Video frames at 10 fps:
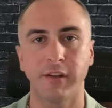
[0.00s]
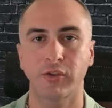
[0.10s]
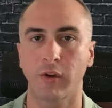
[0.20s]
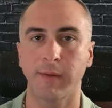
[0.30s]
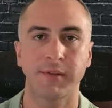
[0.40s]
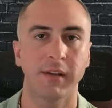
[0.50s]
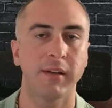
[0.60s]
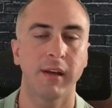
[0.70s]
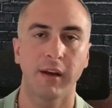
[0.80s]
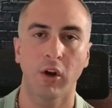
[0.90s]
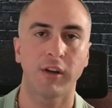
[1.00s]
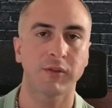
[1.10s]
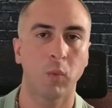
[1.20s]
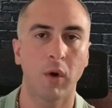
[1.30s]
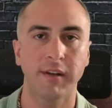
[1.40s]
description. It costs
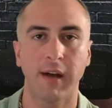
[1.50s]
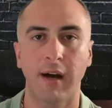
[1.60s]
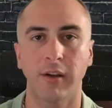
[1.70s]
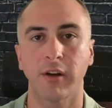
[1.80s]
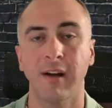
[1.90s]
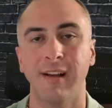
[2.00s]
$1.